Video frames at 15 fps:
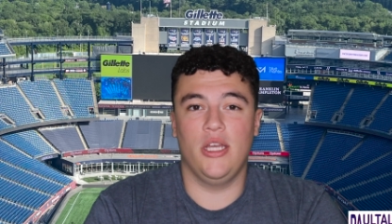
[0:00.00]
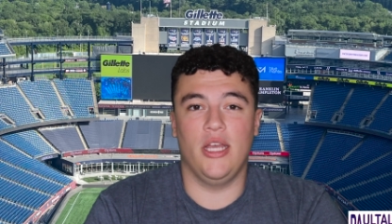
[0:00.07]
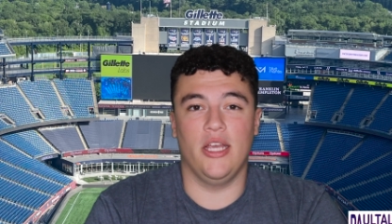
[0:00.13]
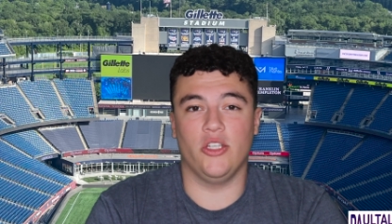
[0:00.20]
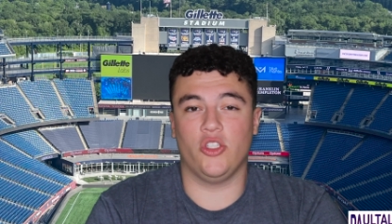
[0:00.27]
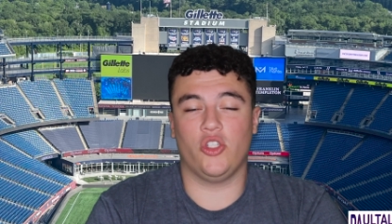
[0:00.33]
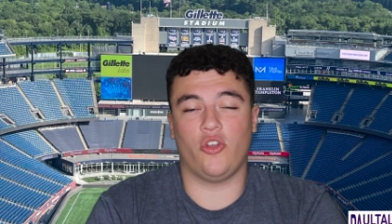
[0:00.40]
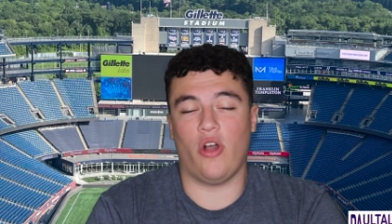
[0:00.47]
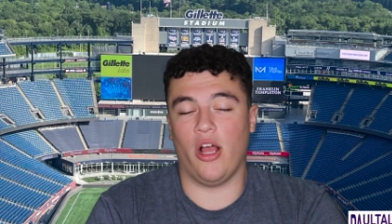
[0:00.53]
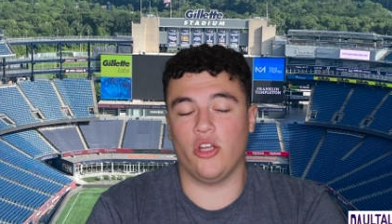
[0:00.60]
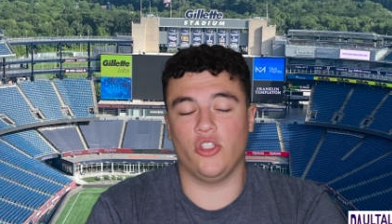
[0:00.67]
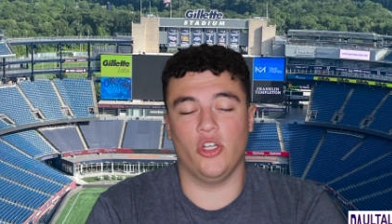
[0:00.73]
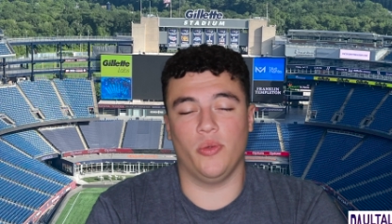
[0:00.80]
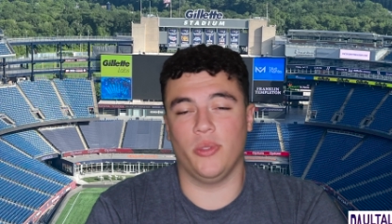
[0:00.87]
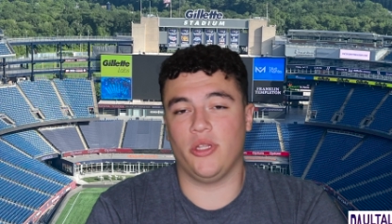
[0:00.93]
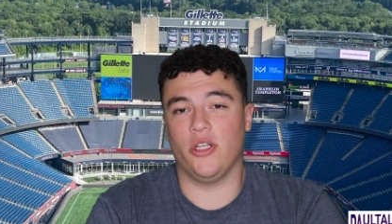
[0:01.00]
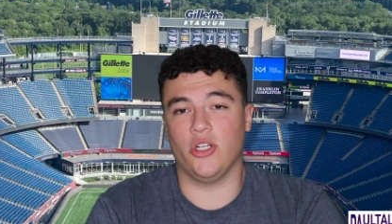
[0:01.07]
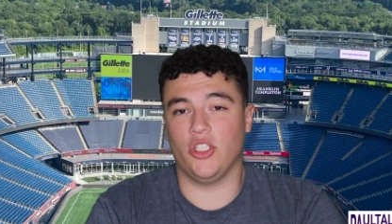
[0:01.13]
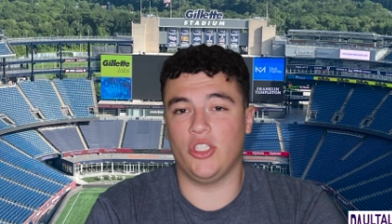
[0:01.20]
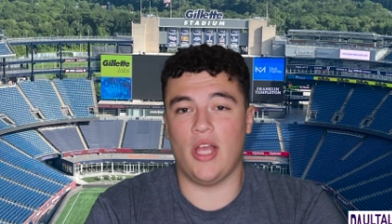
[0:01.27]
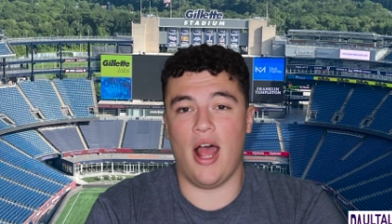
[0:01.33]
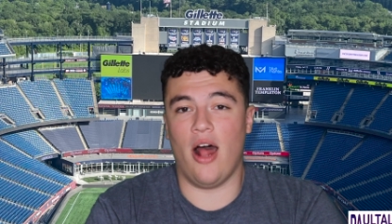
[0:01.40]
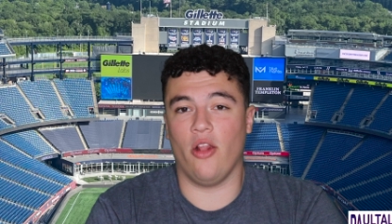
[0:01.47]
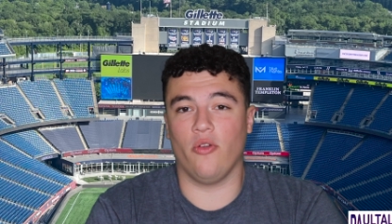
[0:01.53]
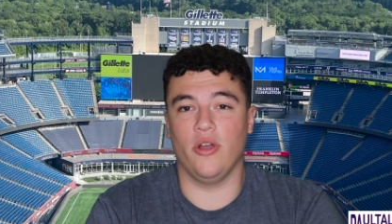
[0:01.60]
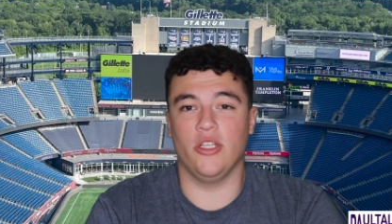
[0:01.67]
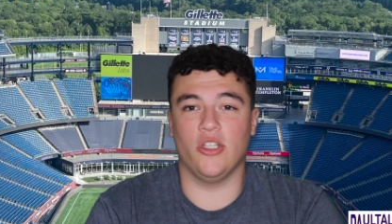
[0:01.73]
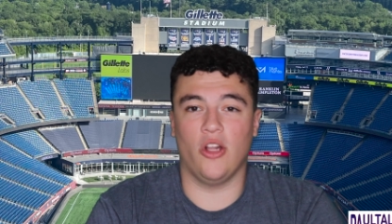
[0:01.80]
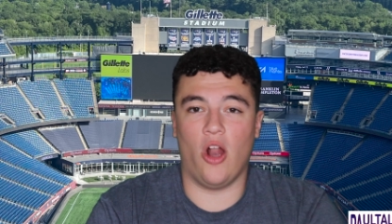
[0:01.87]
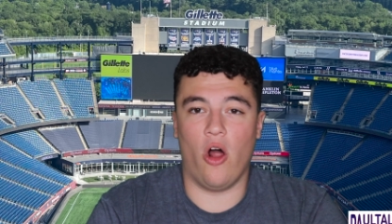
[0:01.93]
is structured with their
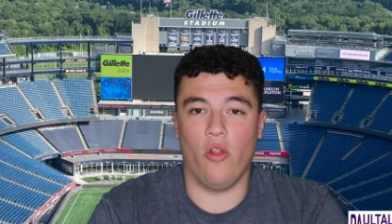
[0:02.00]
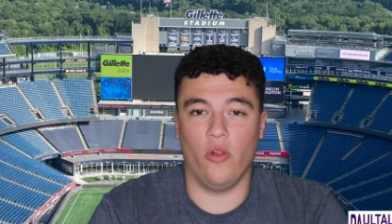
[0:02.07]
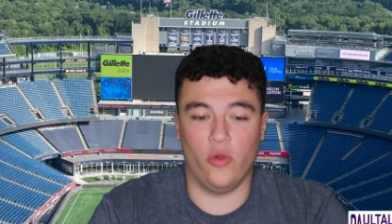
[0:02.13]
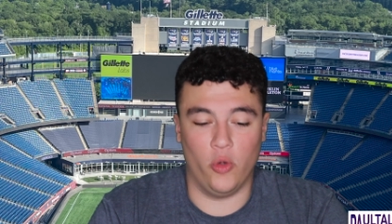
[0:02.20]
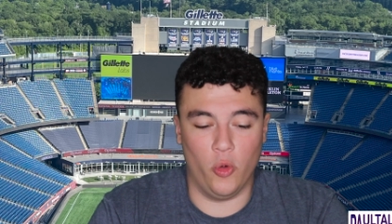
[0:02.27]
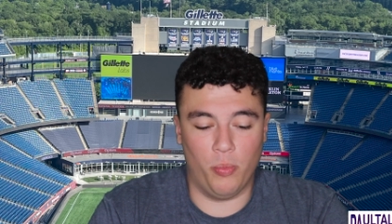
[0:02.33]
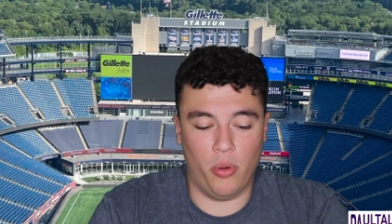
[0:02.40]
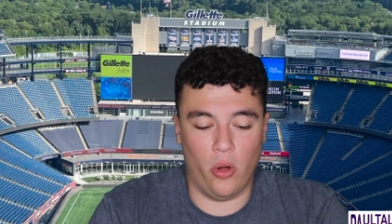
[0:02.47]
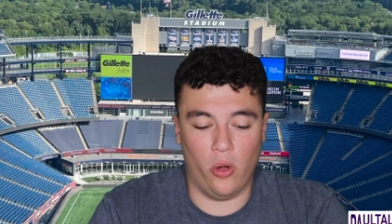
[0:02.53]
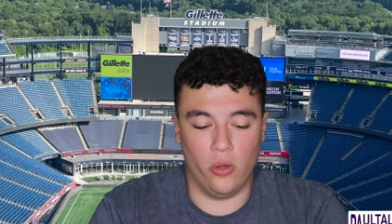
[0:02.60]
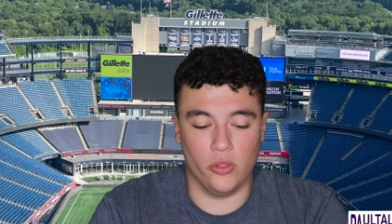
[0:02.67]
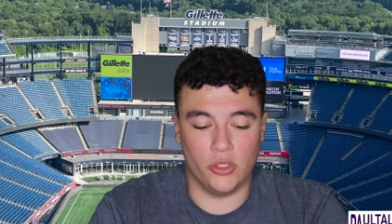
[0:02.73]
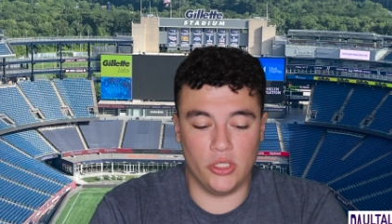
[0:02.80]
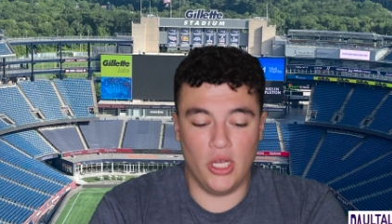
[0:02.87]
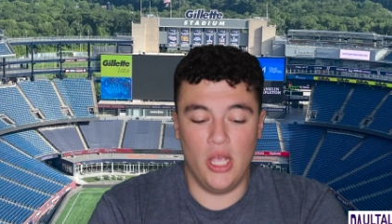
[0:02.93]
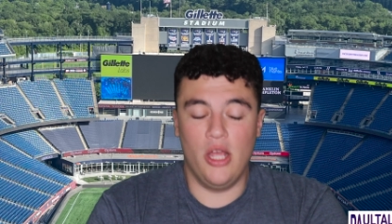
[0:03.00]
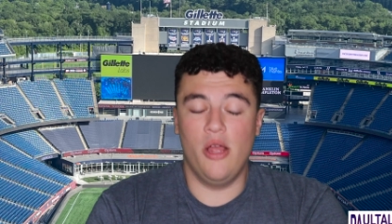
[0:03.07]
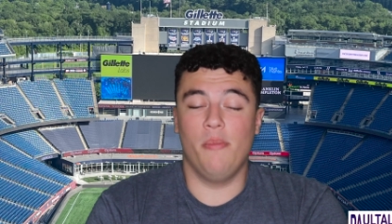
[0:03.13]
salaries and all the loopholes.